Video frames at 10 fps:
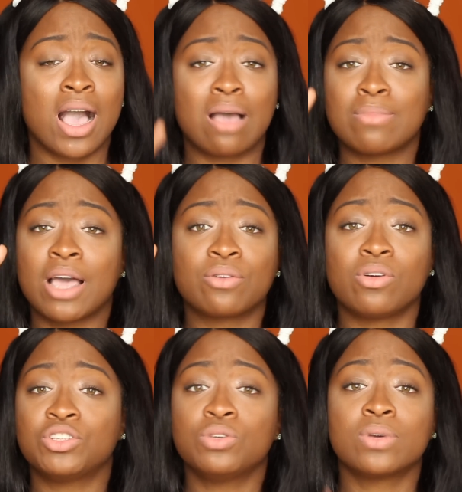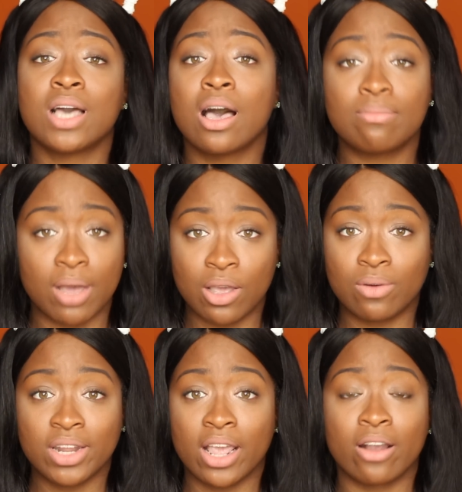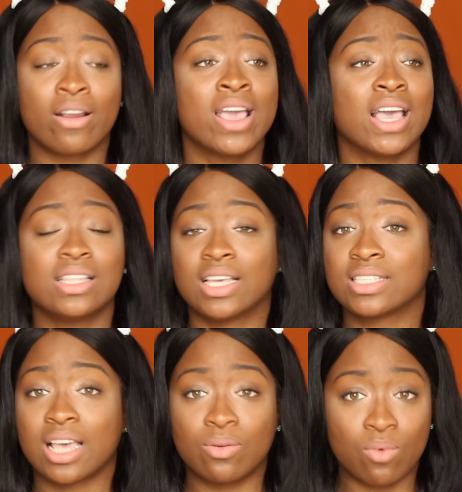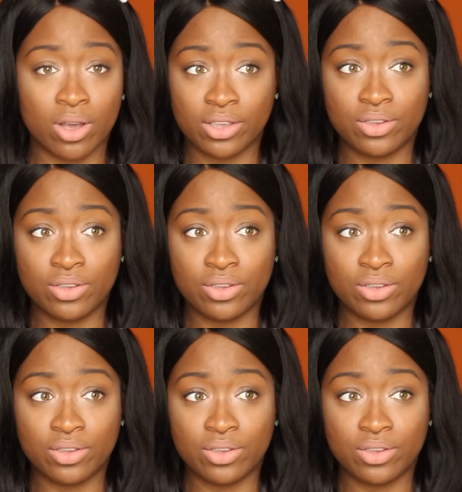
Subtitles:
I'm not going to cut my own hair unless I want,